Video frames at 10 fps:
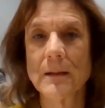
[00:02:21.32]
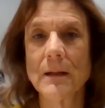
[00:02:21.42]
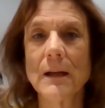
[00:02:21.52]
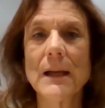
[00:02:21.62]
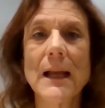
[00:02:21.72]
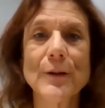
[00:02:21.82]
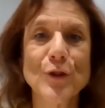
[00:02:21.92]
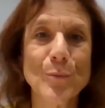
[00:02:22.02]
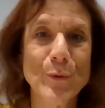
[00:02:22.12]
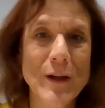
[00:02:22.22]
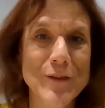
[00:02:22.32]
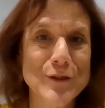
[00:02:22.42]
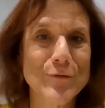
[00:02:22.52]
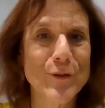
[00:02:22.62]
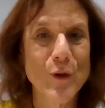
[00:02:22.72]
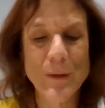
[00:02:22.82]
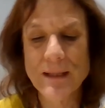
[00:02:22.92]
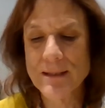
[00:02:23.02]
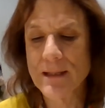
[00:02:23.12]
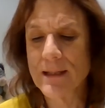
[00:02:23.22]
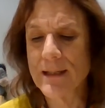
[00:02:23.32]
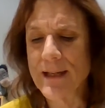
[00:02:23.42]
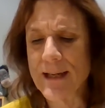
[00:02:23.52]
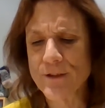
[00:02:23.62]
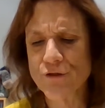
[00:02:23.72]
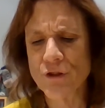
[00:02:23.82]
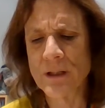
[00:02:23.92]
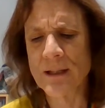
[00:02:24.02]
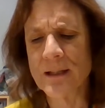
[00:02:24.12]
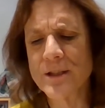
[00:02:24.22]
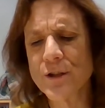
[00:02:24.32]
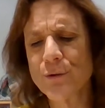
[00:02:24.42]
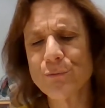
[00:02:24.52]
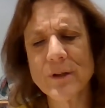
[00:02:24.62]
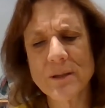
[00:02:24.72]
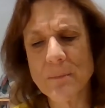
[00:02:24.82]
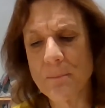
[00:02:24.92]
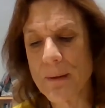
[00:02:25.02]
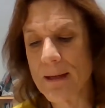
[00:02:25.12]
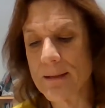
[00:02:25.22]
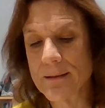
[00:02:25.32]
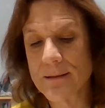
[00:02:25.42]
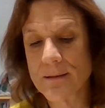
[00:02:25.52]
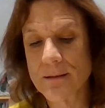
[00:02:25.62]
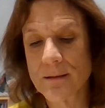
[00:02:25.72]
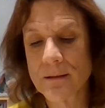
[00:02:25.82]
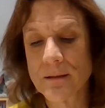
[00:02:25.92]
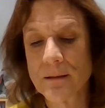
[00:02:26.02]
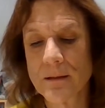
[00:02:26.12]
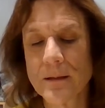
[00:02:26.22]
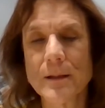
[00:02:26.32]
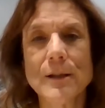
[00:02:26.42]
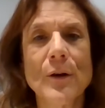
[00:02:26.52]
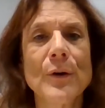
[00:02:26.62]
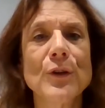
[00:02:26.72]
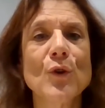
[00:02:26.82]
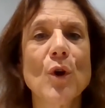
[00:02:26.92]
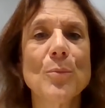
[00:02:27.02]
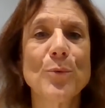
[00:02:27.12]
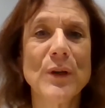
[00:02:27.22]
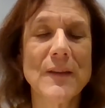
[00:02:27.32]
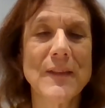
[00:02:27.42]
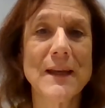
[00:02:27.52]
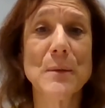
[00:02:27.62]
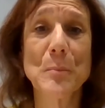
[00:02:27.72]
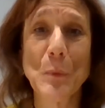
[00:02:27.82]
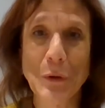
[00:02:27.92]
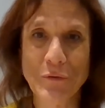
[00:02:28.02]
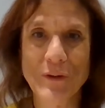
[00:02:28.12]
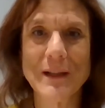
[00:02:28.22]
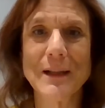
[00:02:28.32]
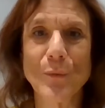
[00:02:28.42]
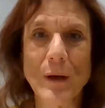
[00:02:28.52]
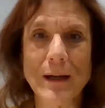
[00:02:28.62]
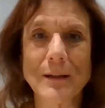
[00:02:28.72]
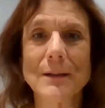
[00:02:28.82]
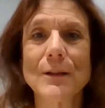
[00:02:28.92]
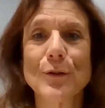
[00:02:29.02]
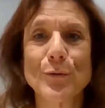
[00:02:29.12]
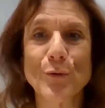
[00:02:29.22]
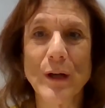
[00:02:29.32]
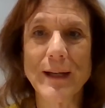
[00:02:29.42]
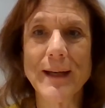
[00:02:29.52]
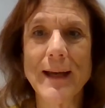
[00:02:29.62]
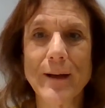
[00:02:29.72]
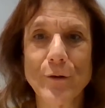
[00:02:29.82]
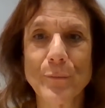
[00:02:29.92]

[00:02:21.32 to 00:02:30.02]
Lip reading: Allow your breath to flow easily and naturally in its own rhythm and pace, knowing you are breathing perfectly well right now.